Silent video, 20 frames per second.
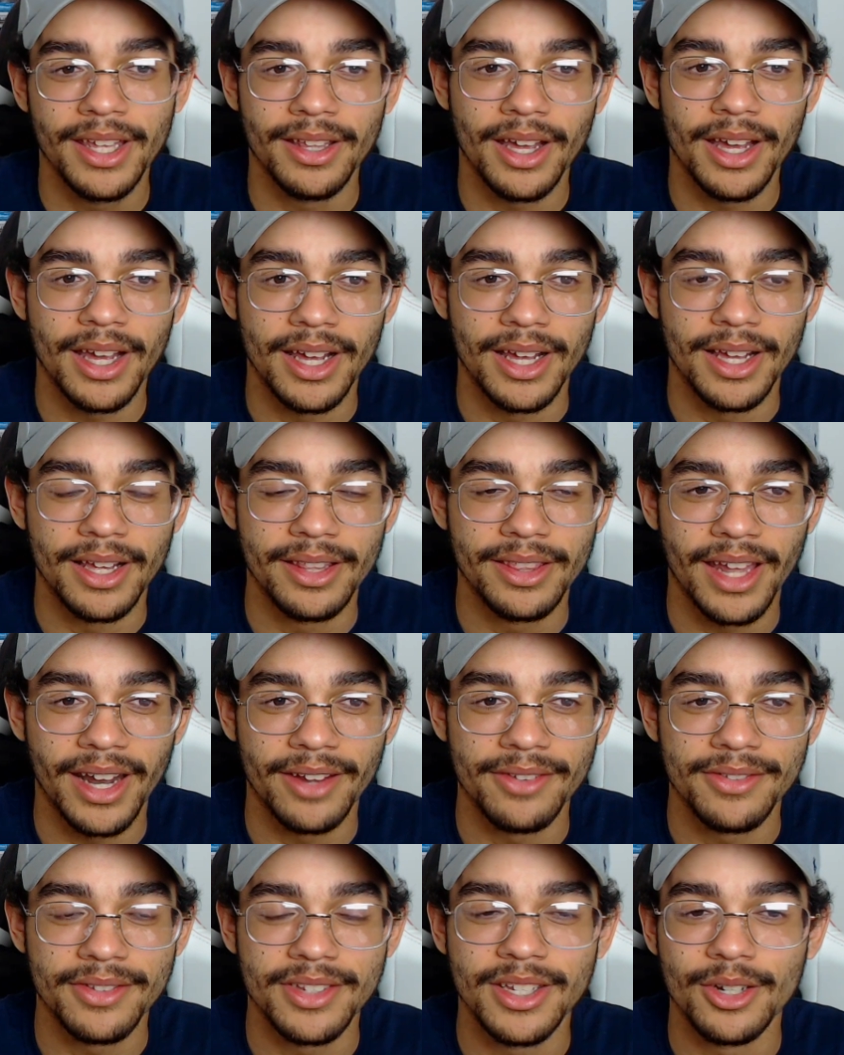that
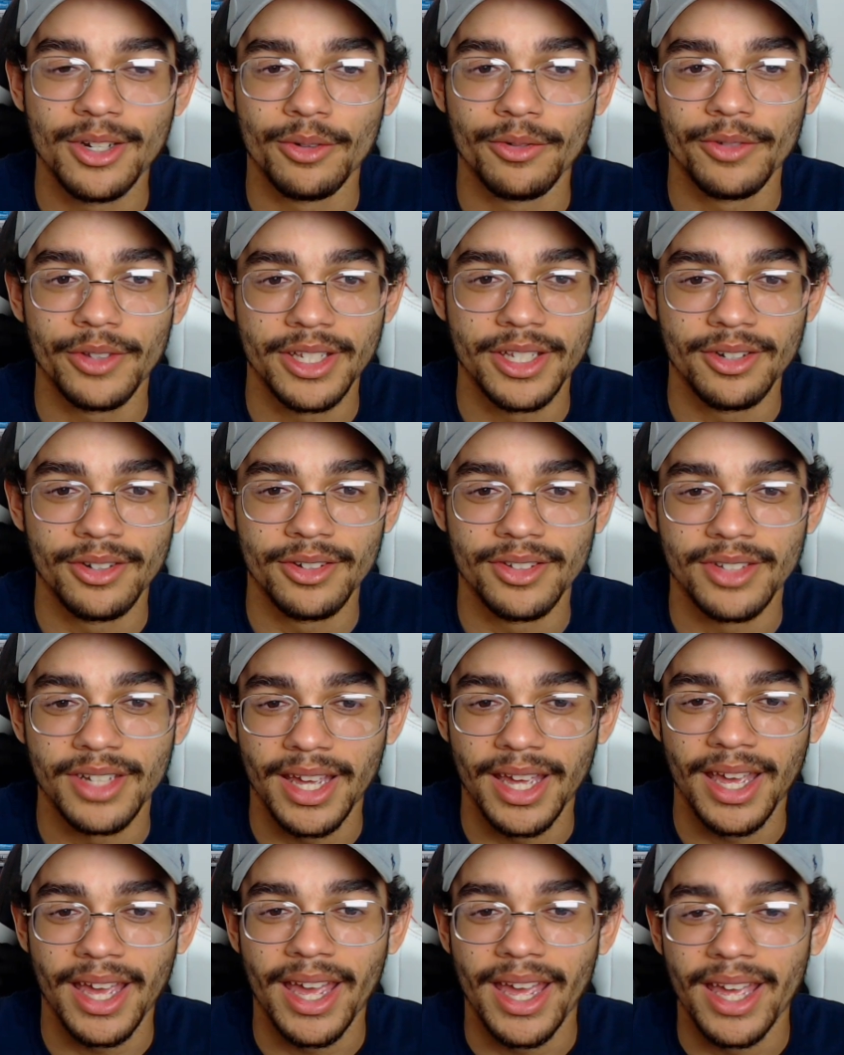I've seen over the years
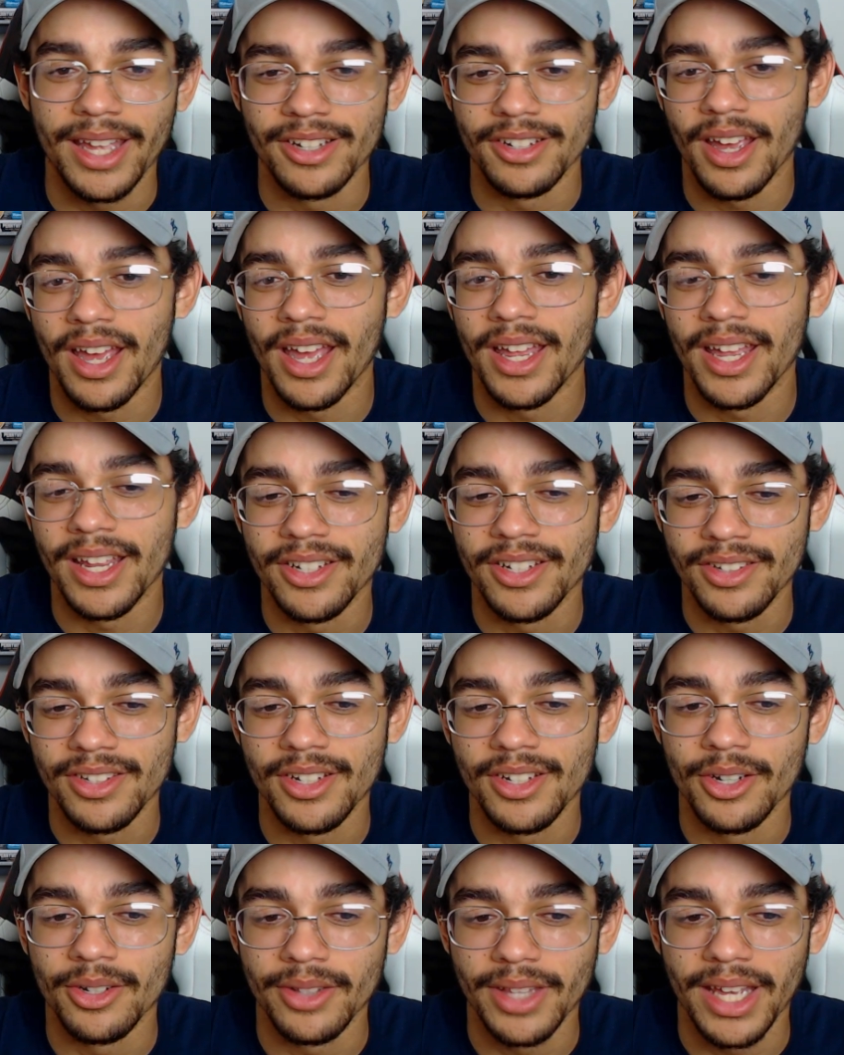that I just
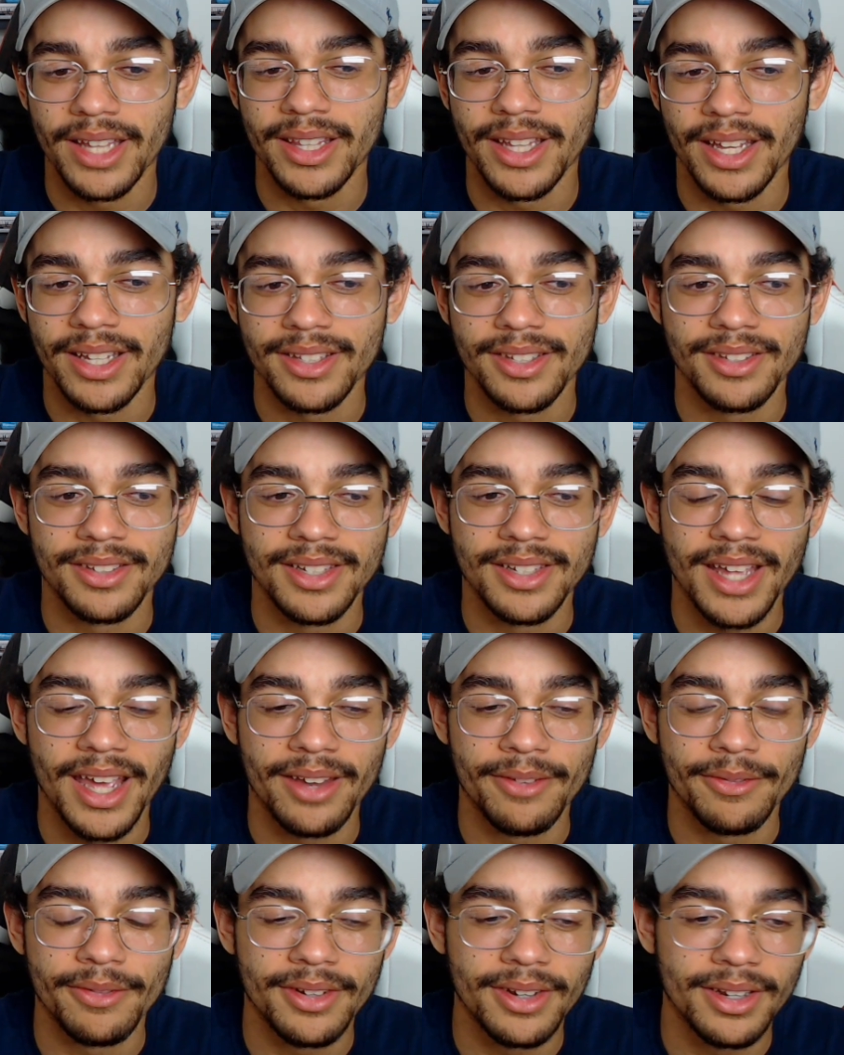know that that's his
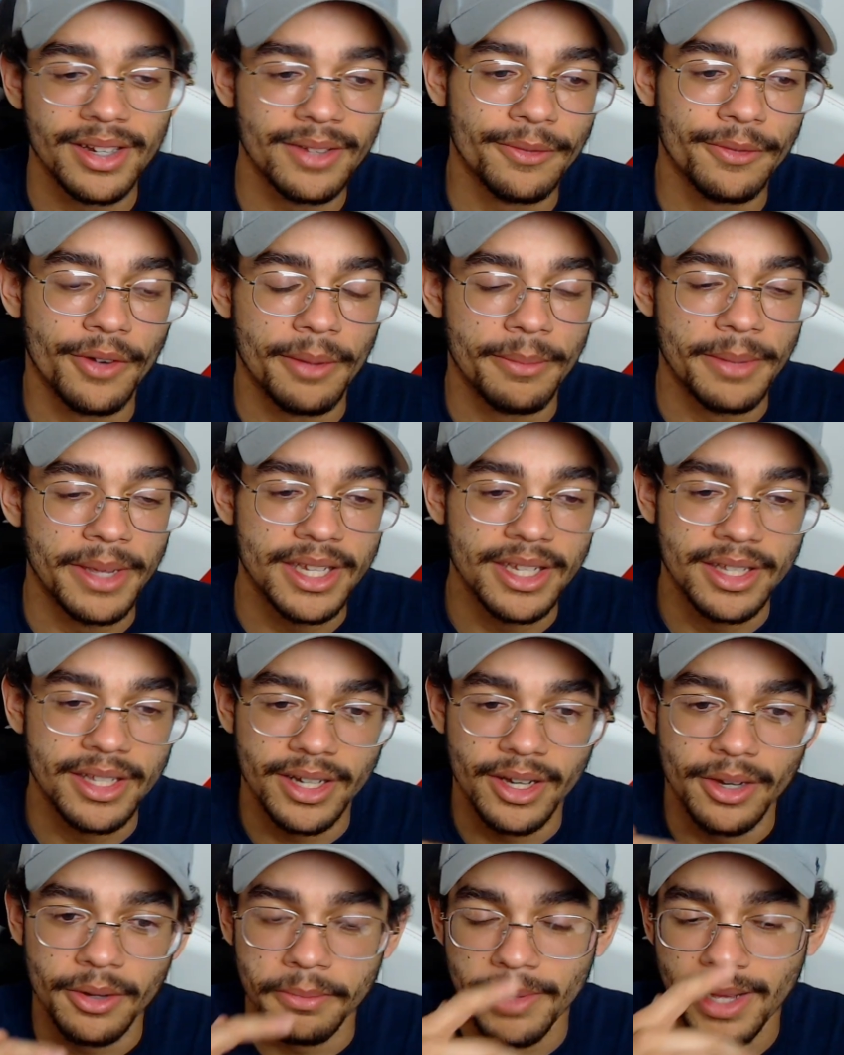dad from it, you
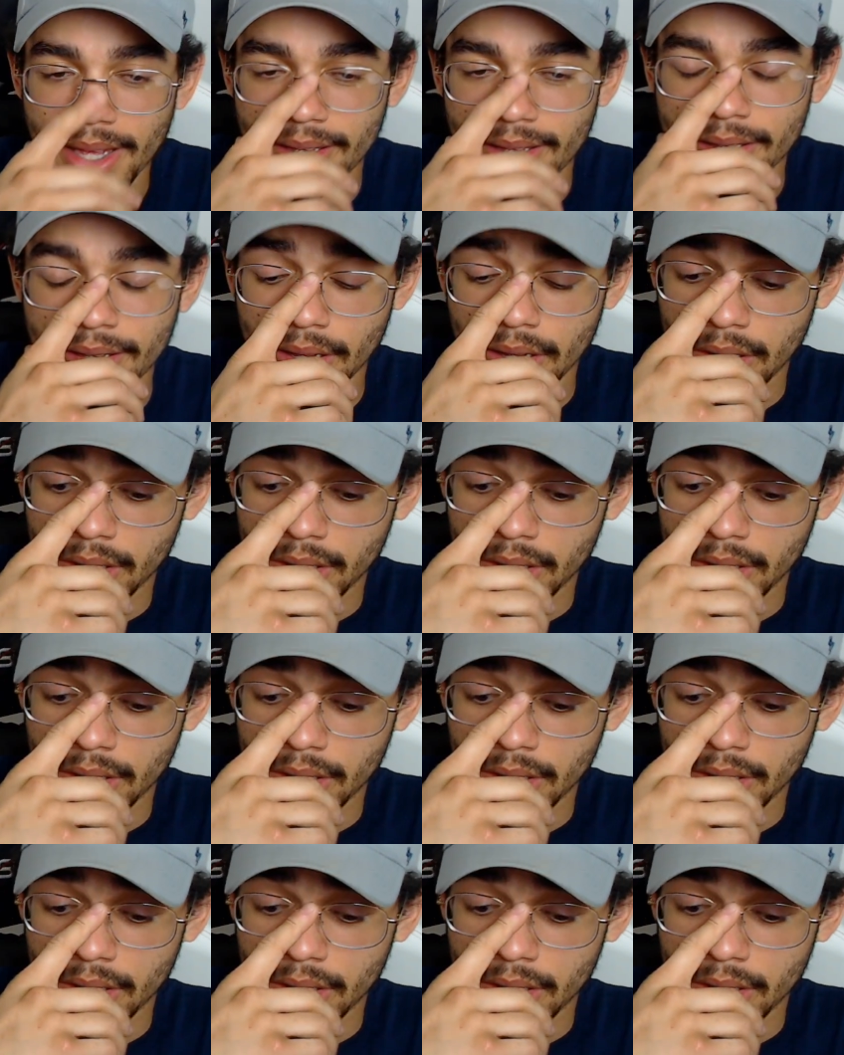know. But